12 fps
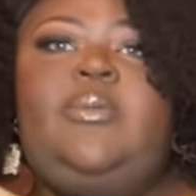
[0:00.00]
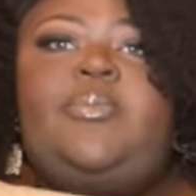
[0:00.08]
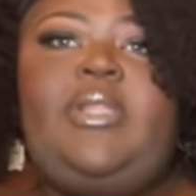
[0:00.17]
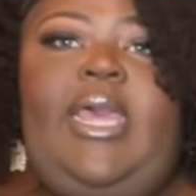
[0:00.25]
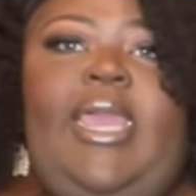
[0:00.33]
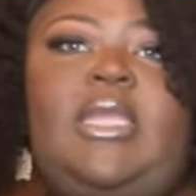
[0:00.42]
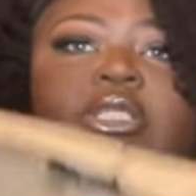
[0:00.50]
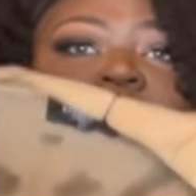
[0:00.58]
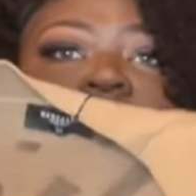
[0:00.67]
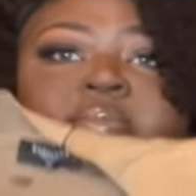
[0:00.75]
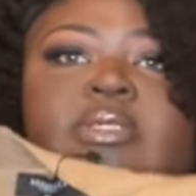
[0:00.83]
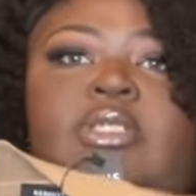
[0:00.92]
a black
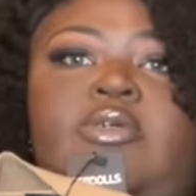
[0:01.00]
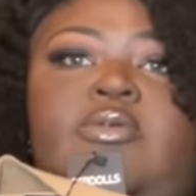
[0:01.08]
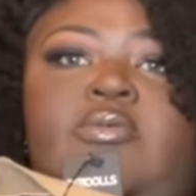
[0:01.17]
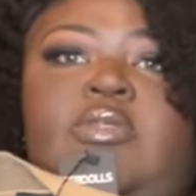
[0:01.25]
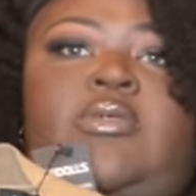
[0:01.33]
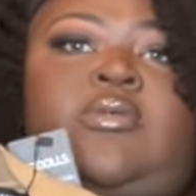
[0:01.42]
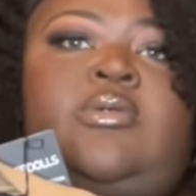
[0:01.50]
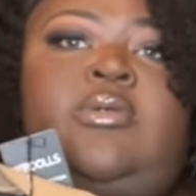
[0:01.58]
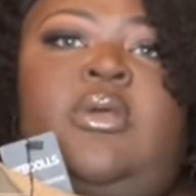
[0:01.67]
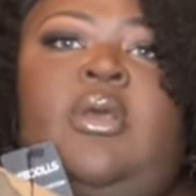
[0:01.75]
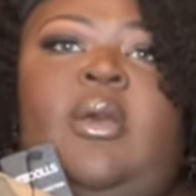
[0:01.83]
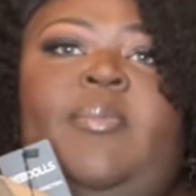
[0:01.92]
jumpsuit,
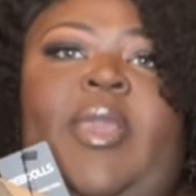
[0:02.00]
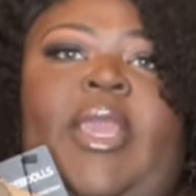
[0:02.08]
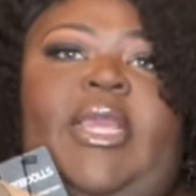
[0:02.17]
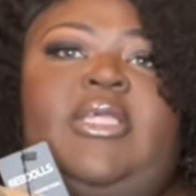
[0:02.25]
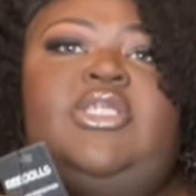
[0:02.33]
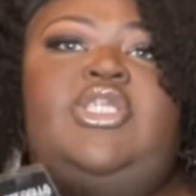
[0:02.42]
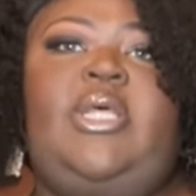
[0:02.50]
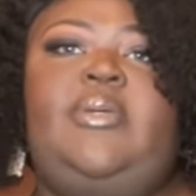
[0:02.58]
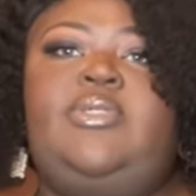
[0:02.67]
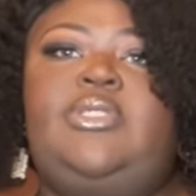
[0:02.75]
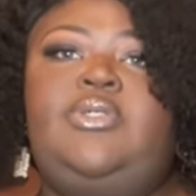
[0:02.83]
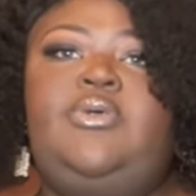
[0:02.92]
pants
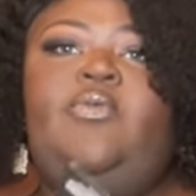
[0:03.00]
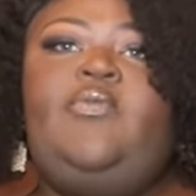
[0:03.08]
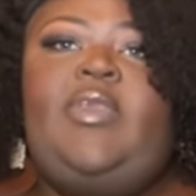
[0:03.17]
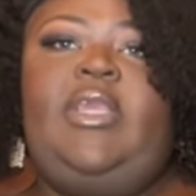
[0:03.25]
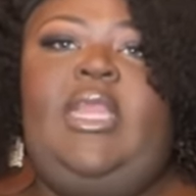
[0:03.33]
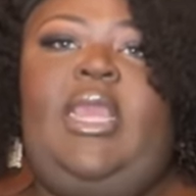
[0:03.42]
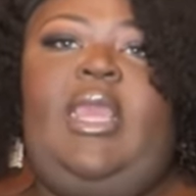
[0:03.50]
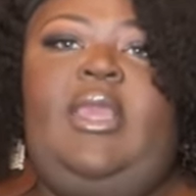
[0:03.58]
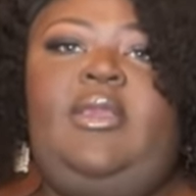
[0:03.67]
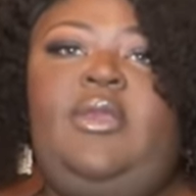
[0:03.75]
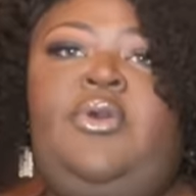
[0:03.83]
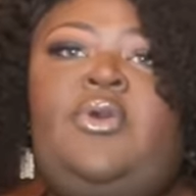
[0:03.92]
jumpsuit,
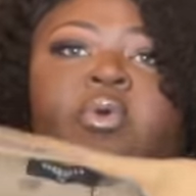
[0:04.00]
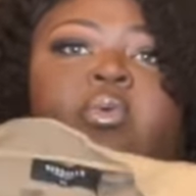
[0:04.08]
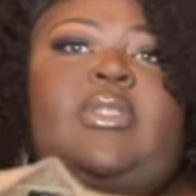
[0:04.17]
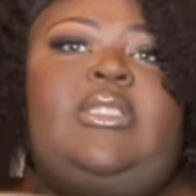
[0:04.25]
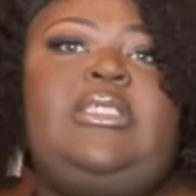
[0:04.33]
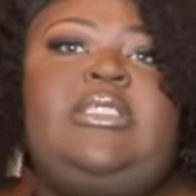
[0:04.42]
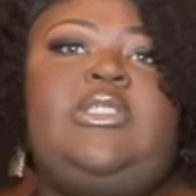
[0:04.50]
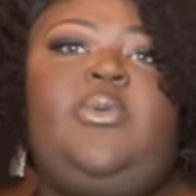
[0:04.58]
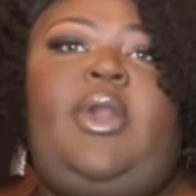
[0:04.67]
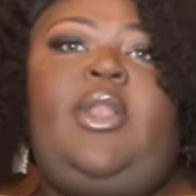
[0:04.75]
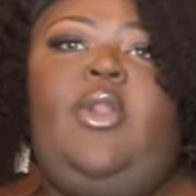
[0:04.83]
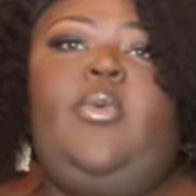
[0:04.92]
v-neck, with this
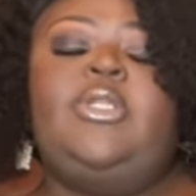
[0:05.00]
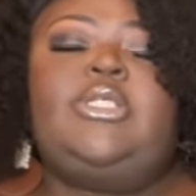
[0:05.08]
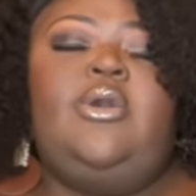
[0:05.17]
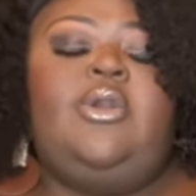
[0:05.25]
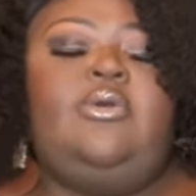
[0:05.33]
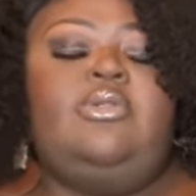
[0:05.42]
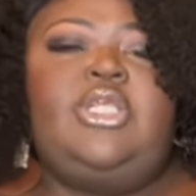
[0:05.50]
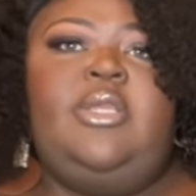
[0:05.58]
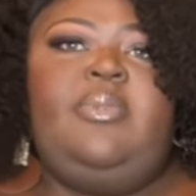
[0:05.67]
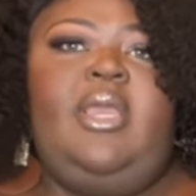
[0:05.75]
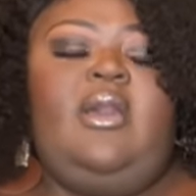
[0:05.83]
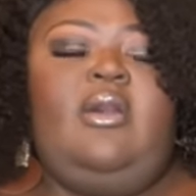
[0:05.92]
sweater, with your
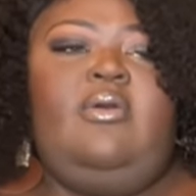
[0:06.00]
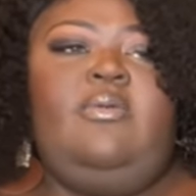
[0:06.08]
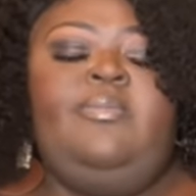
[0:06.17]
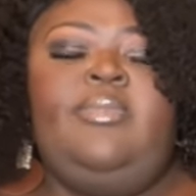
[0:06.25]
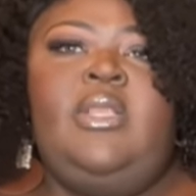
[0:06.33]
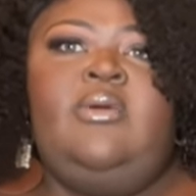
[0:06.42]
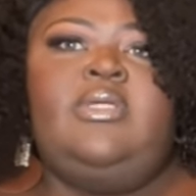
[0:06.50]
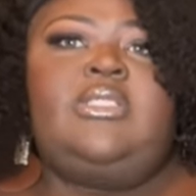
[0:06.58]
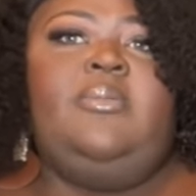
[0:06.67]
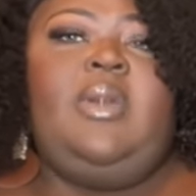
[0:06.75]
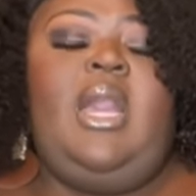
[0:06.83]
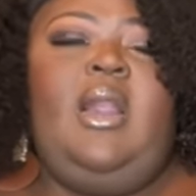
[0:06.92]
Gucci belt, with
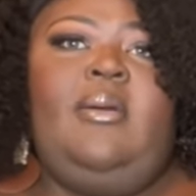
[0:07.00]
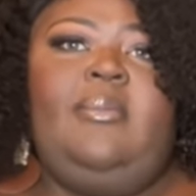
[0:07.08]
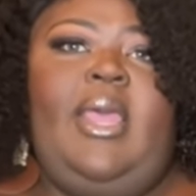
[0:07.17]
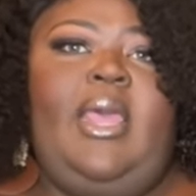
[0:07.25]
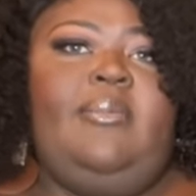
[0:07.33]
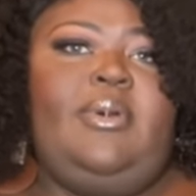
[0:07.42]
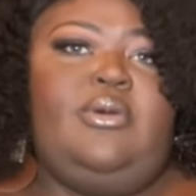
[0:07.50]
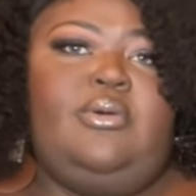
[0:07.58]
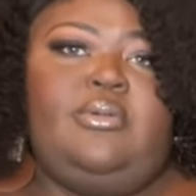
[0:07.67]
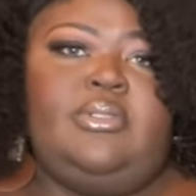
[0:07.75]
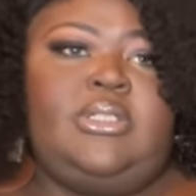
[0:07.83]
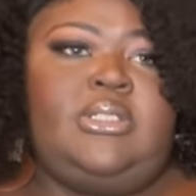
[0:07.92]
some combat
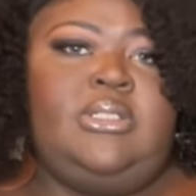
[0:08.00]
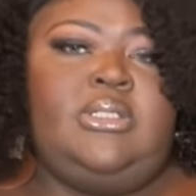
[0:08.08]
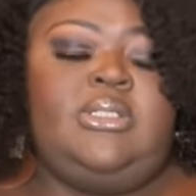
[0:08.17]
boots,